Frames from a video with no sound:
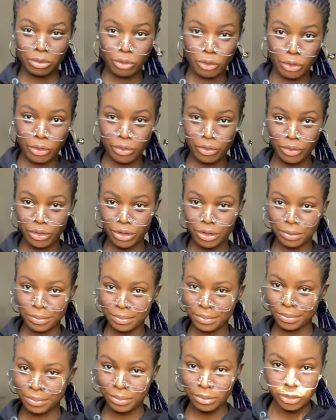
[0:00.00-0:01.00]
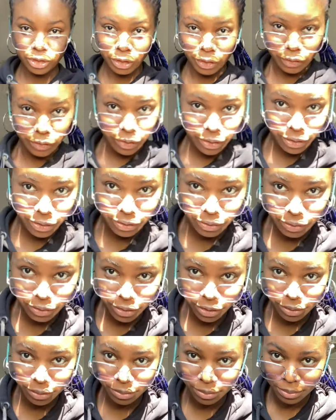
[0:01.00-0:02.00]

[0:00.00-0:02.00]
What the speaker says: For free. Very free.